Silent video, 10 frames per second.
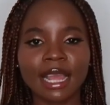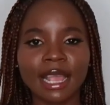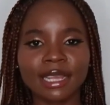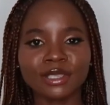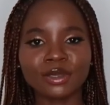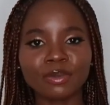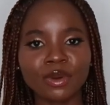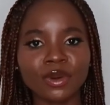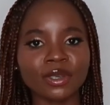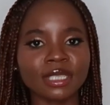and you
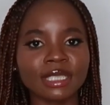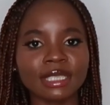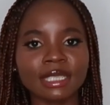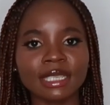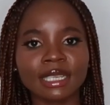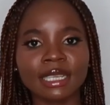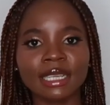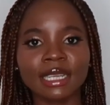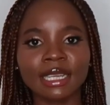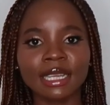pause,
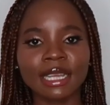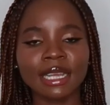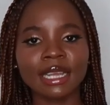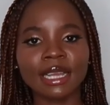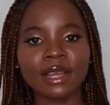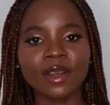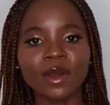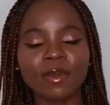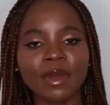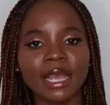
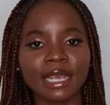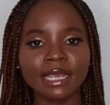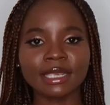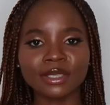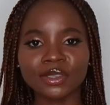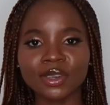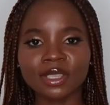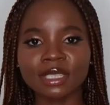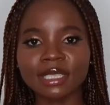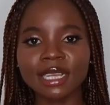go back, draw
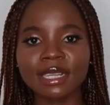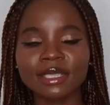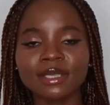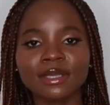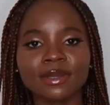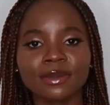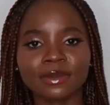the circle